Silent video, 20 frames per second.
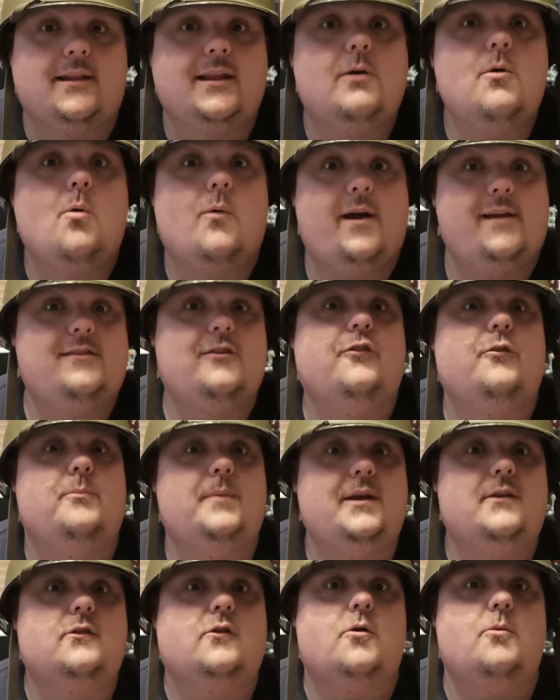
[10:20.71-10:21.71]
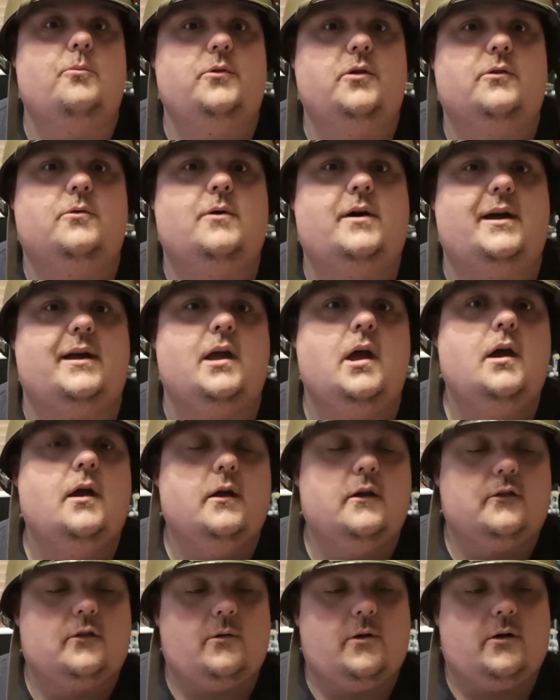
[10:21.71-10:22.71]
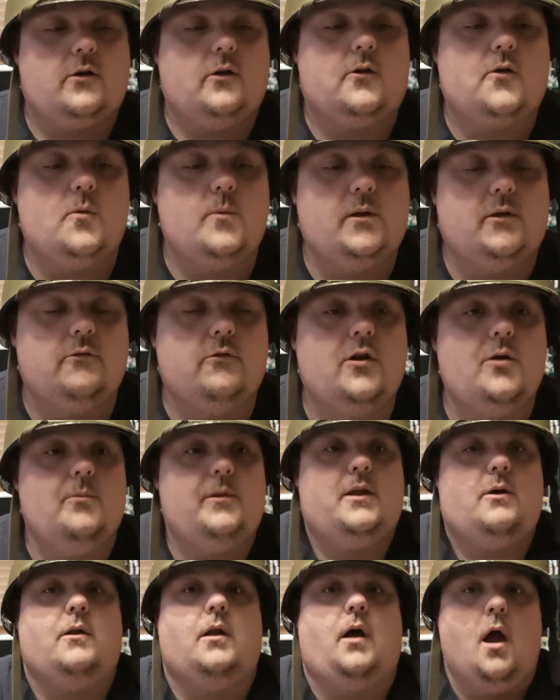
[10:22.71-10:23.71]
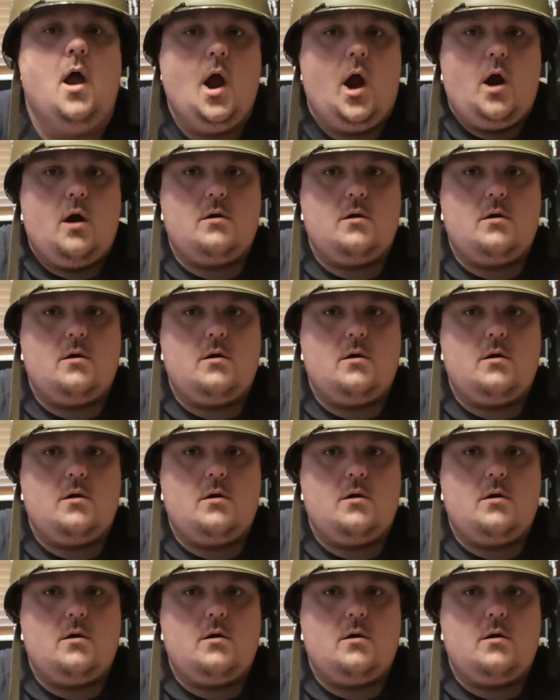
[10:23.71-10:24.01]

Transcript: They were waiting for me to come the other way, so I could come in the room, and they were like